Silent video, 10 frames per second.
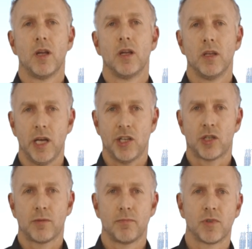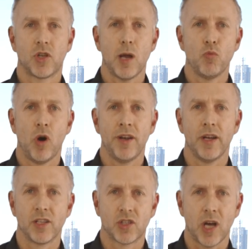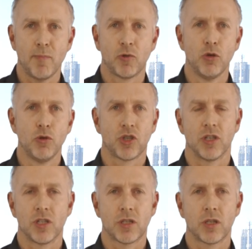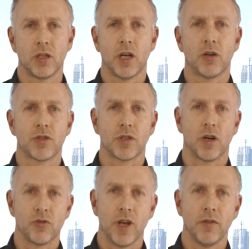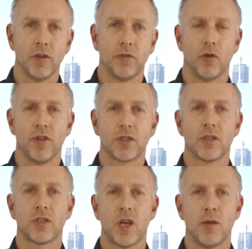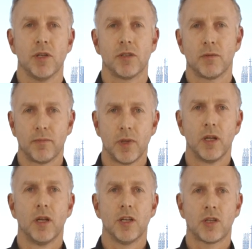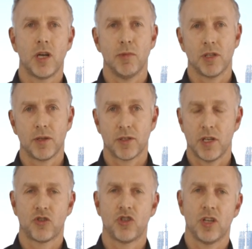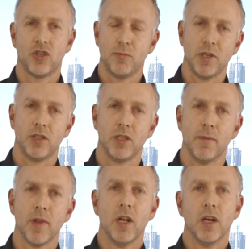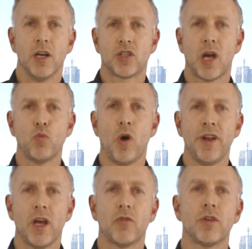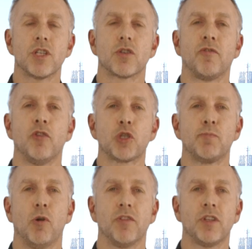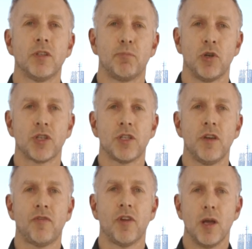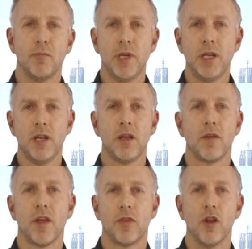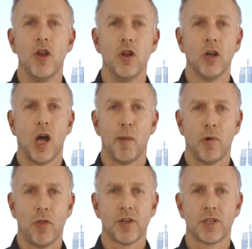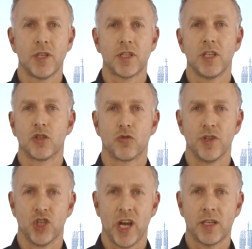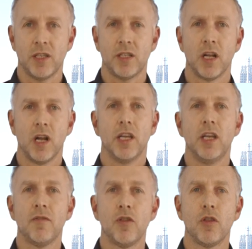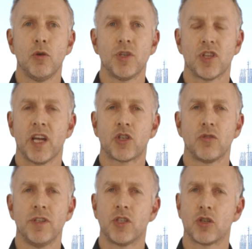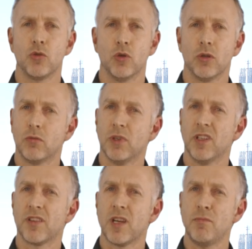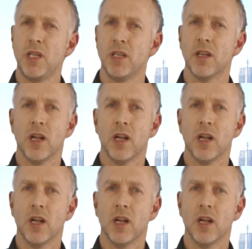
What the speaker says: Yes, type 1 and type 2 statistical errors are relevant for this assignment, says ChatGPT. A type 1 error is a false positive, meaning that the null hypothesis is rejected even though it's actually true. What does that mean?